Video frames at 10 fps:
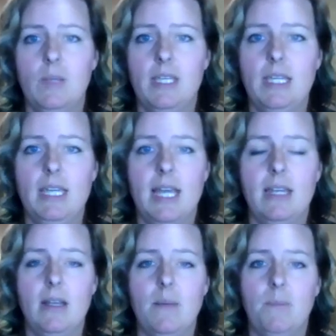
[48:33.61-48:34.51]
He
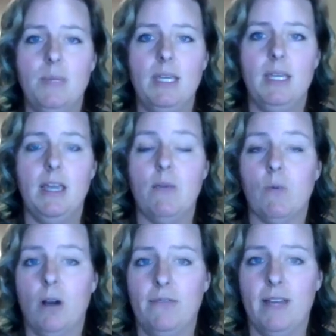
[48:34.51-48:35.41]
ended up being a
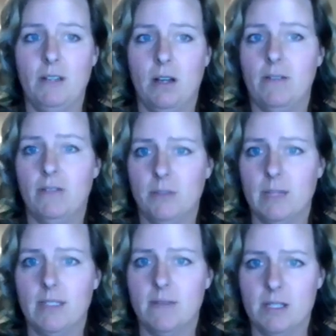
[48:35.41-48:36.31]
raw-fed dog for the
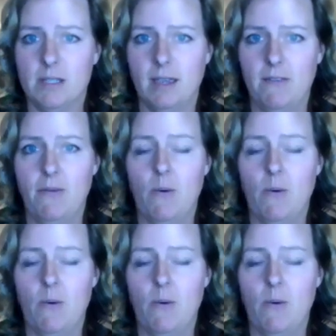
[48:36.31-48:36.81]
rest of his life.